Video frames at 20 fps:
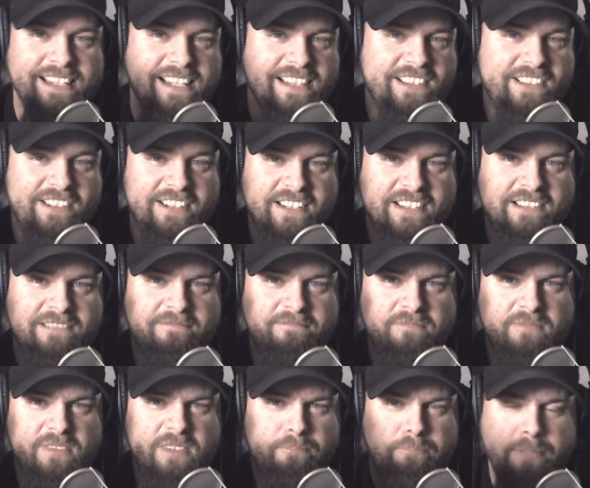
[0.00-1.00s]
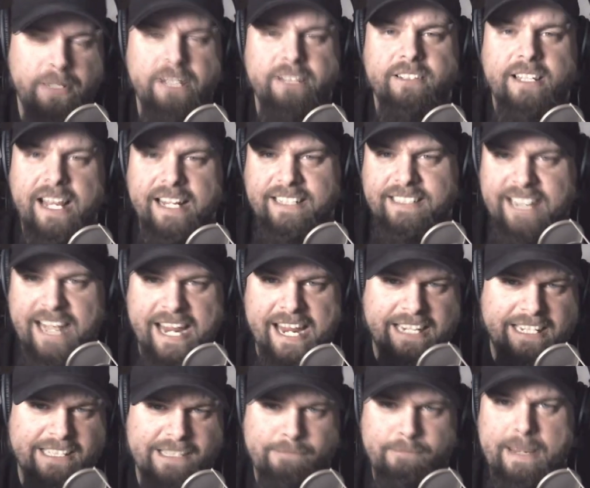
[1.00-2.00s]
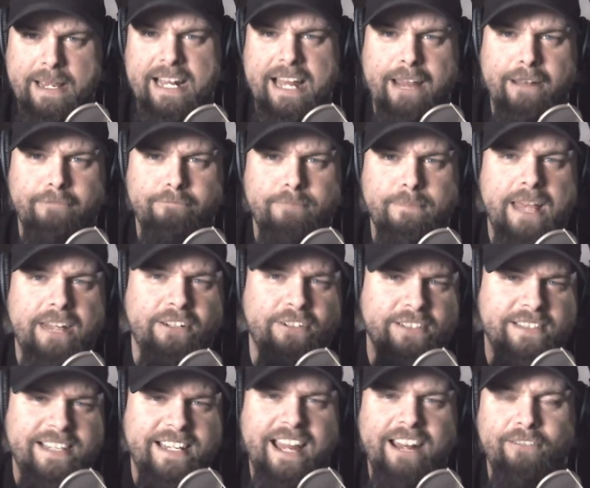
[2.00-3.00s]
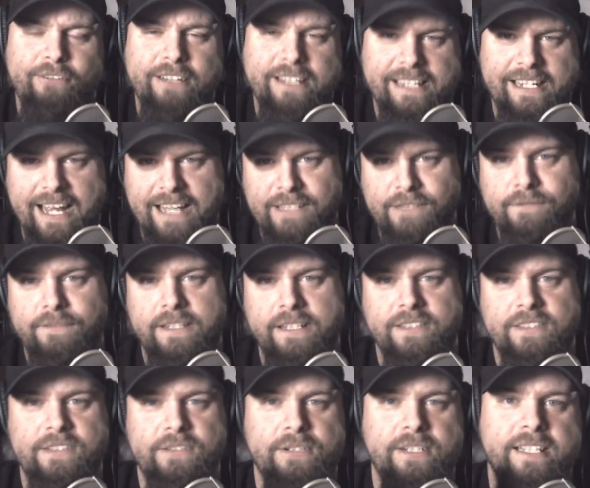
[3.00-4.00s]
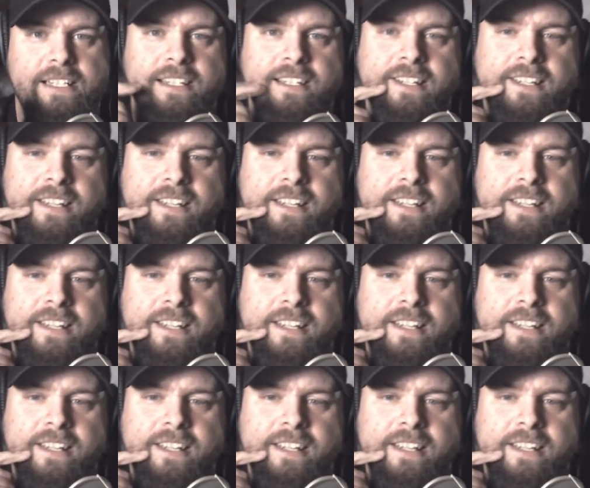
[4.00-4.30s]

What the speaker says: It's just built like a tank. It's made out of metal. It's got a really nice feel to it.